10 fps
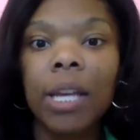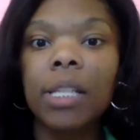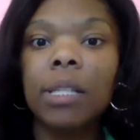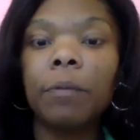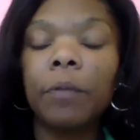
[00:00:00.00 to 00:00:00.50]

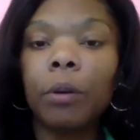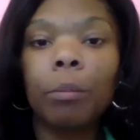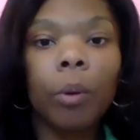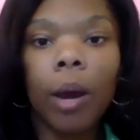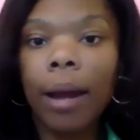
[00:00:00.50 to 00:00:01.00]
to feel
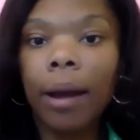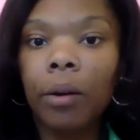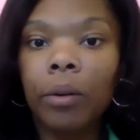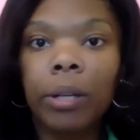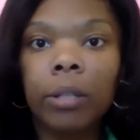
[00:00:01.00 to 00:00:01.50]

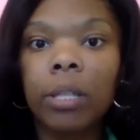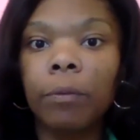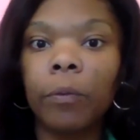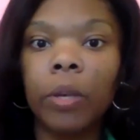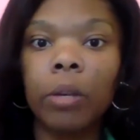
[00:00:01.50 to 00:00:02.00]
proud and to
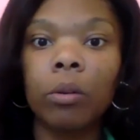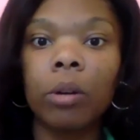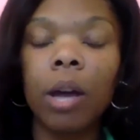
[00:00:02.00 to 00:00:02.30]
feel